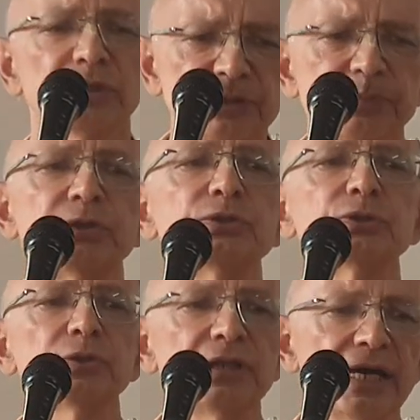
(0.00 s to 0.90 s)
the
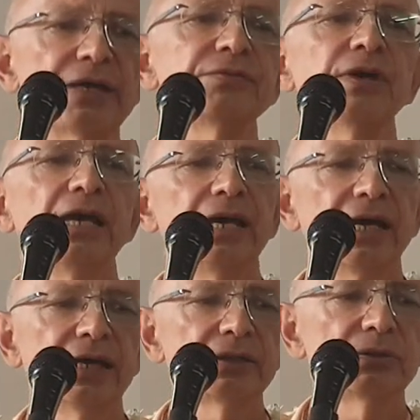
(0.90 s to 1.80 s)
spiritual life,
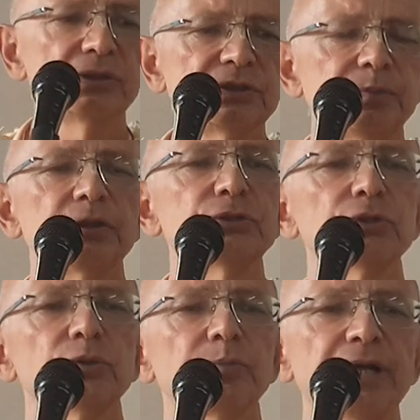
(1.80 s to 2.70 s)
to the
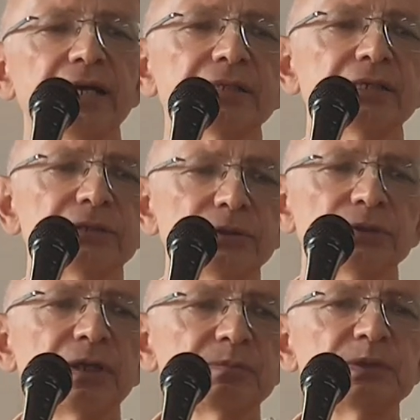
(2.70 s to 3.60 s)
spiritual practice, to
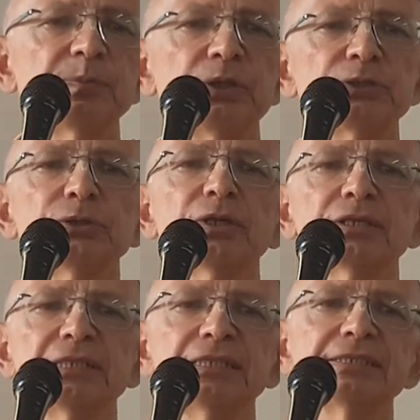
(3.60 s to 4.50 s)
some spiritual
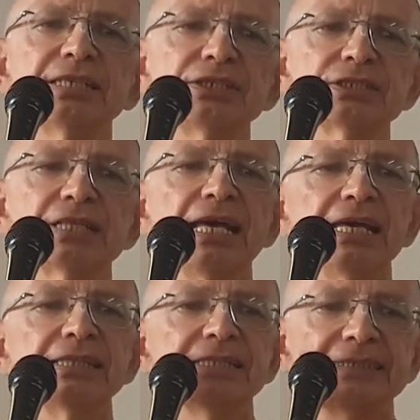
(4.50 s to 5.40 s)
organization,
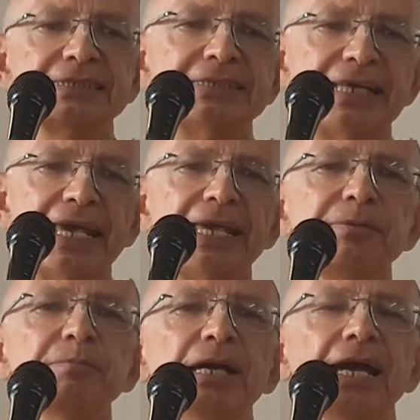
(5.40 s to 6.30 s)
the
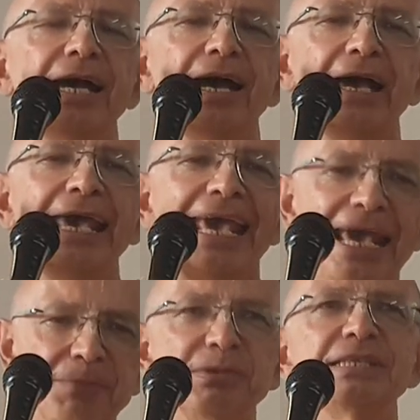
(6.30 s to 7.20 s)
same
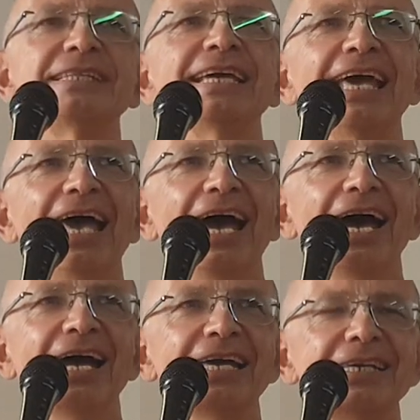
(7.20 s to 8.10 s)
habit
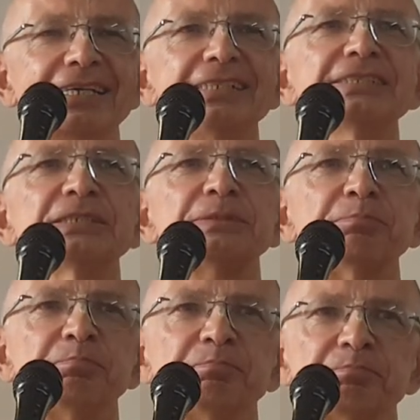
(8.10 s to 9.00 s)
is
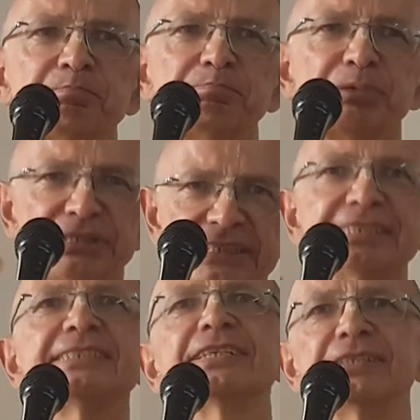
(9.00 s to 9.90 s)

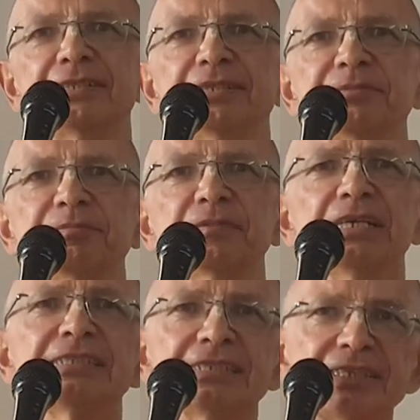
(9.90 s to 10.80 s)
persistent.
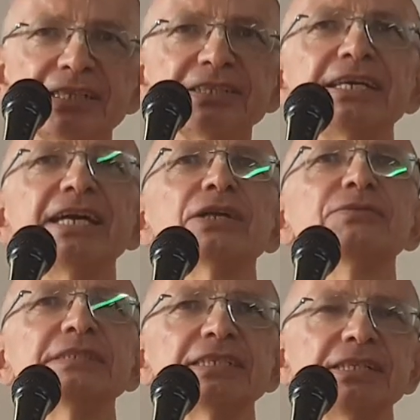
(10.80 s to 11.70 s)
It's still there
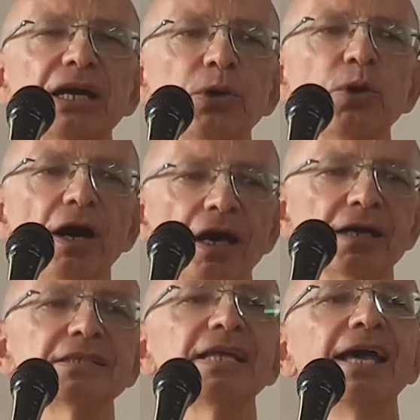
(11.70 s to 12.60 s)
within our
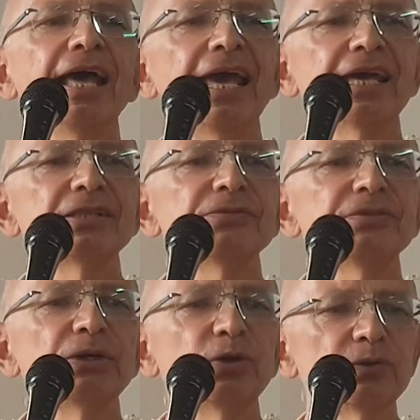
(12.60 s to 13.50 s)
heart, and
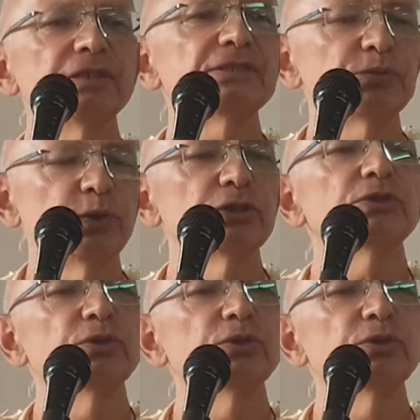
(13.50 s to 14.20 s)
we always want